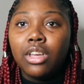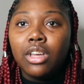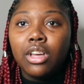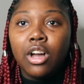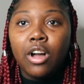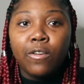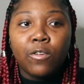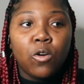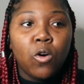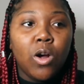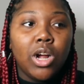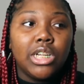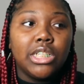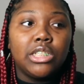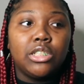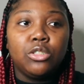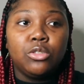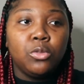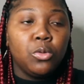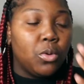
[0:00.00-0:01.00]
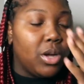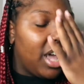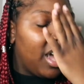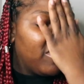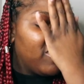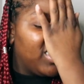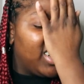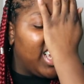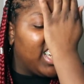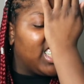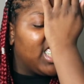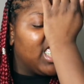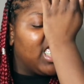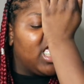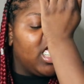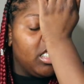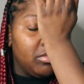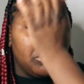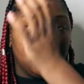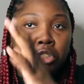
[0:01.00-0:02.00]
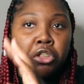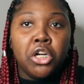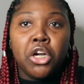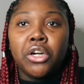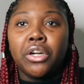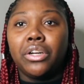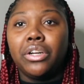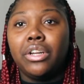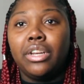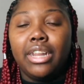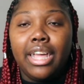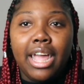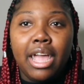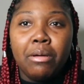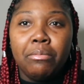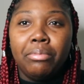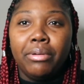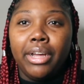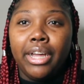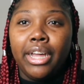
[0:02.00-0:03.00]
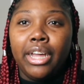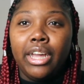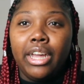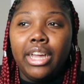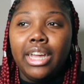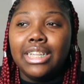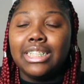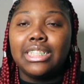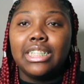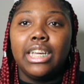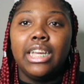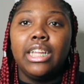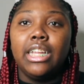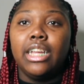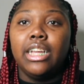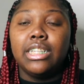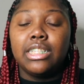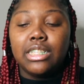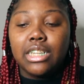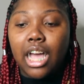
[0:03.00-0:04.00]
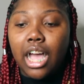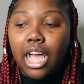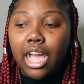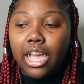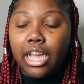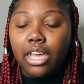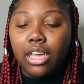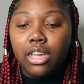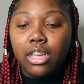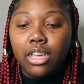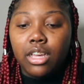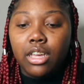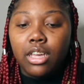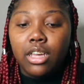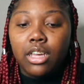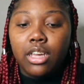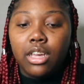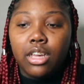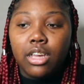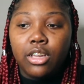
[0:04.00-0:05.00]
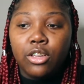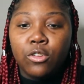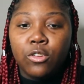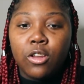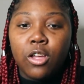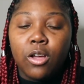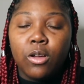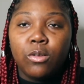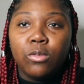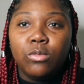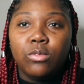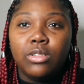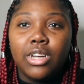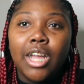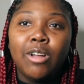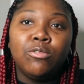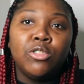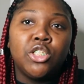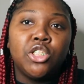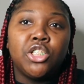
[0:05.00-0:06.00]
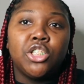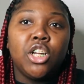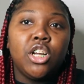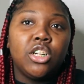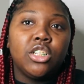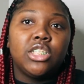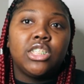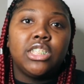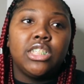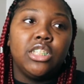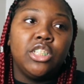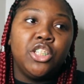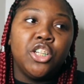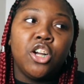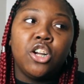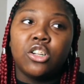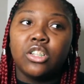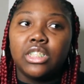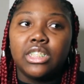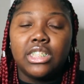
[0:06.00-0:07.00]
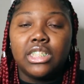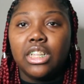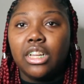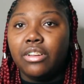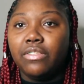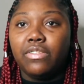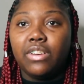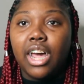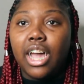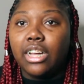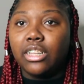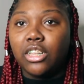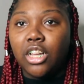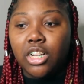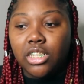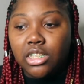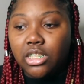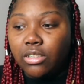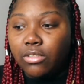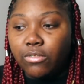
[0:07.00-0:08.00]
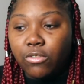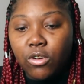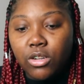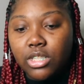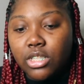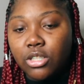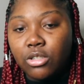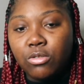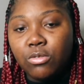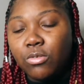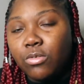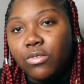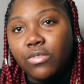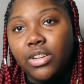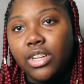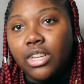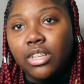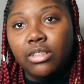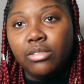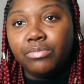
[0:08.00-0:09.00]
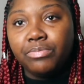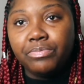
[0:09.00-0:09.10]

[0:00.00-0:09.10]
of course you have relationships younger than that, but it's not, you know, that was younger stuff, like 13, 14. You don't really